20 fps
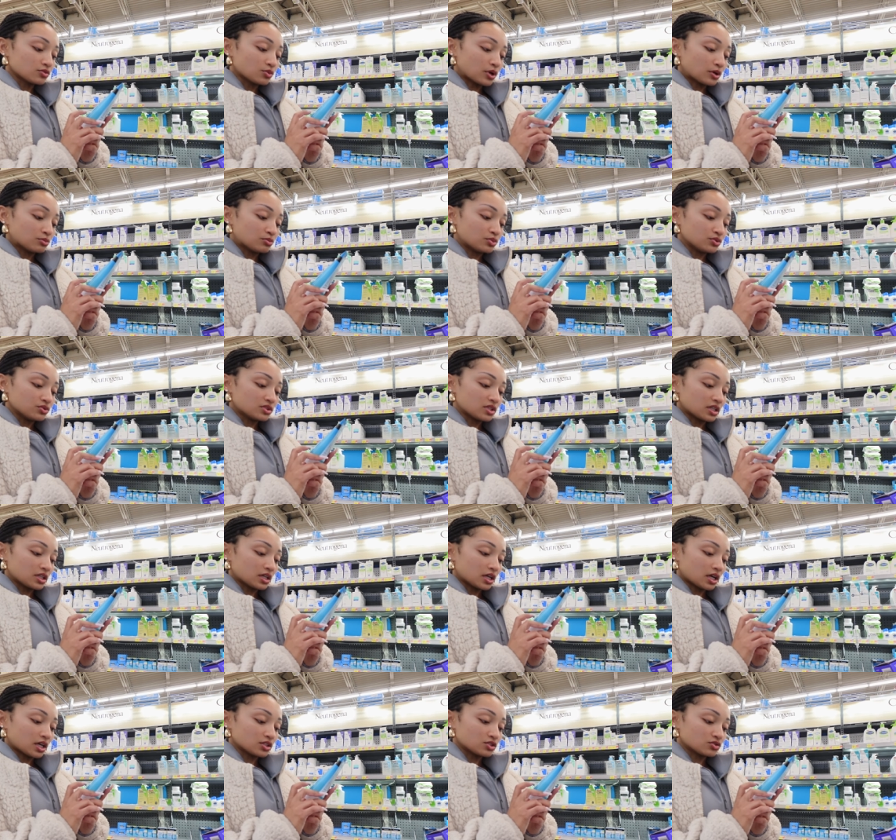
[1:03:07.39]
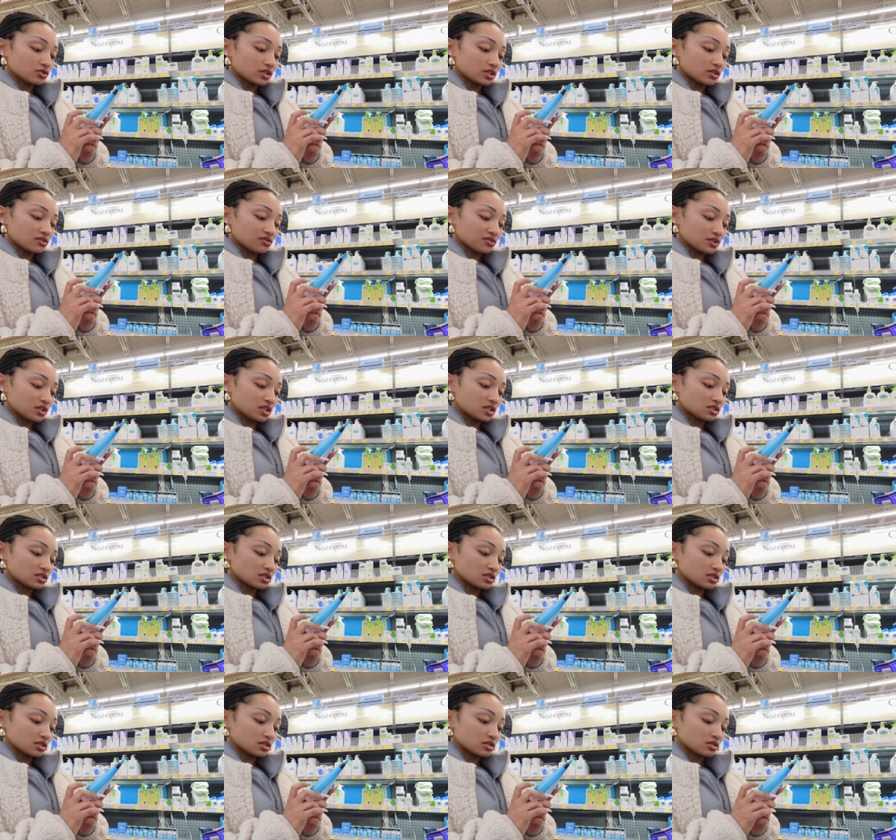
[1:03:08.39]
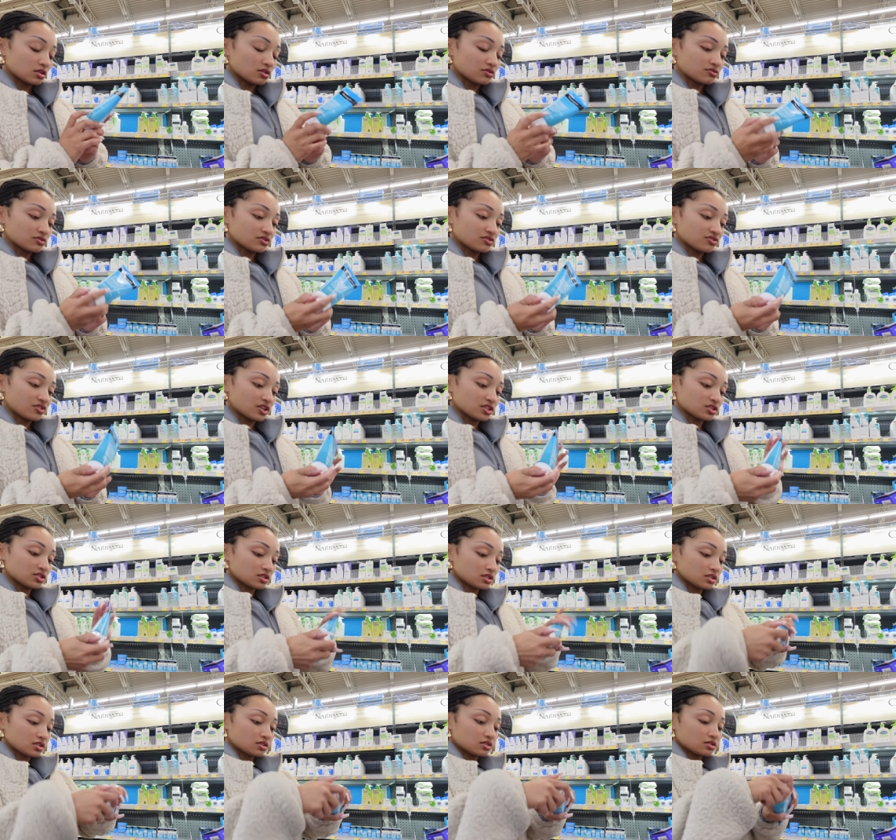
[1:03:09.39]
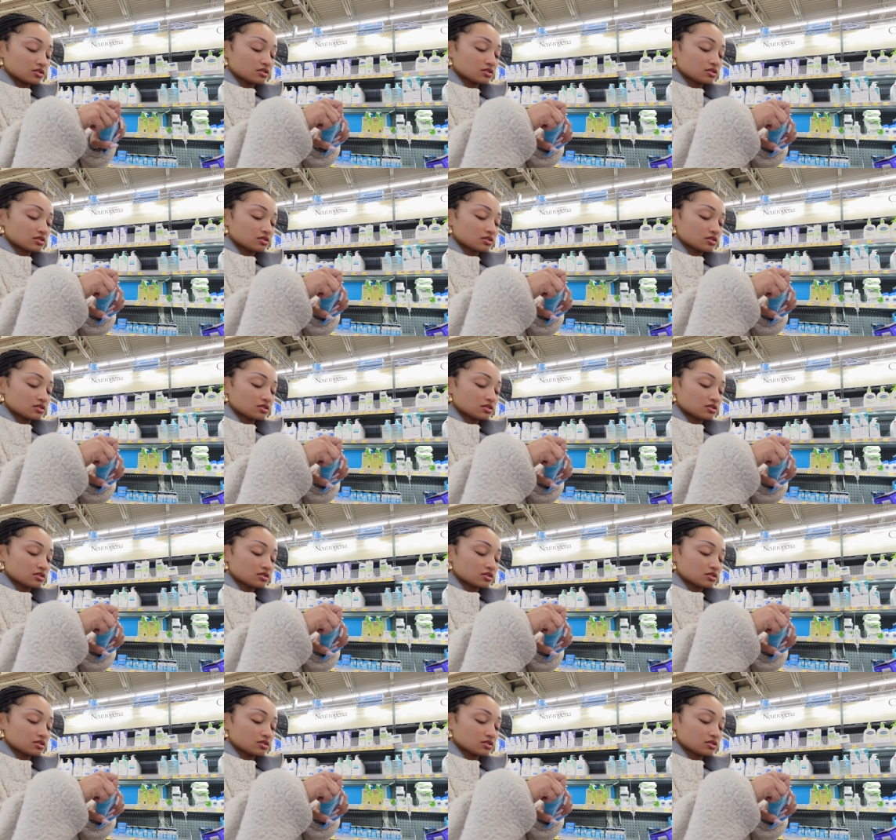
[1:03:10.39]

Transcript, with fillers: while boosting and hydrating for instantly soft, refreshed skin.